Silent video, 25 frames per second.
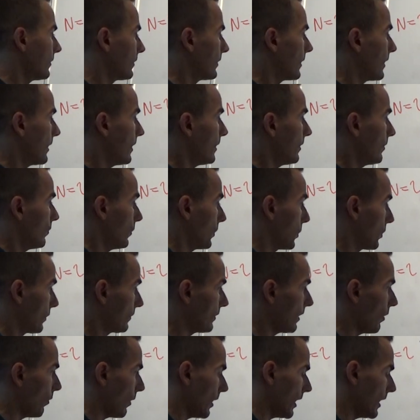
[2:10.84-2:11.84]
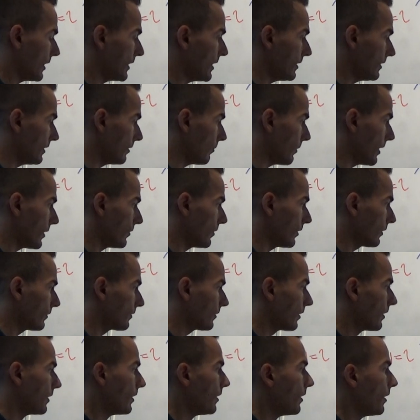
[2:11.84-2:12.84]
yeah, which is our identity matrix,
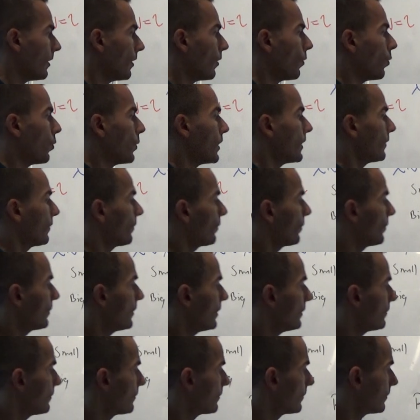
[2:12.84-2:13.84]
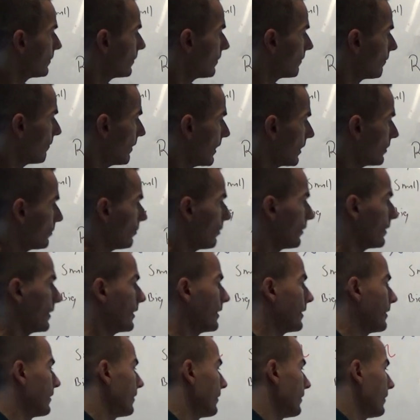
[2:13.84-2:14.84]
with this vector
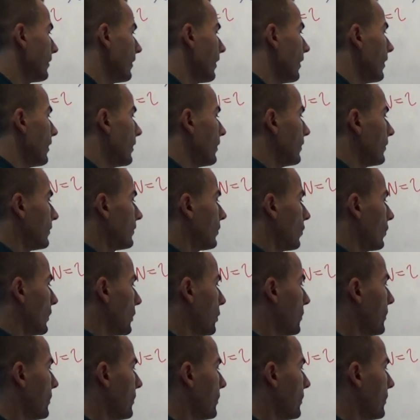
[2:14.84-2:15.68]
here. So which